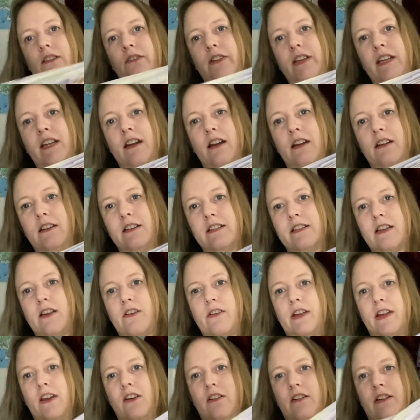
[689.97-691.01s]
colours
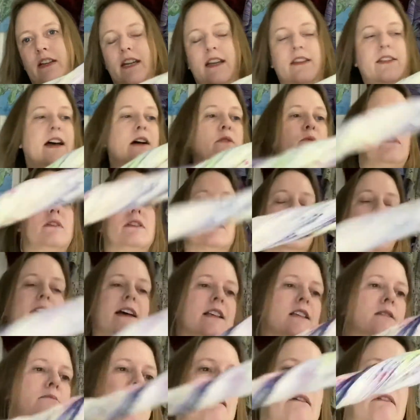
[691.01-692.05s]
going on in that one. So
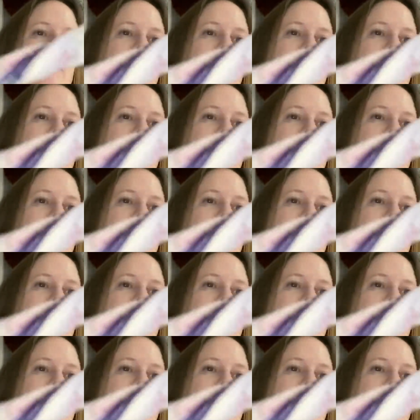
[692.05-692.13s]
that's Merry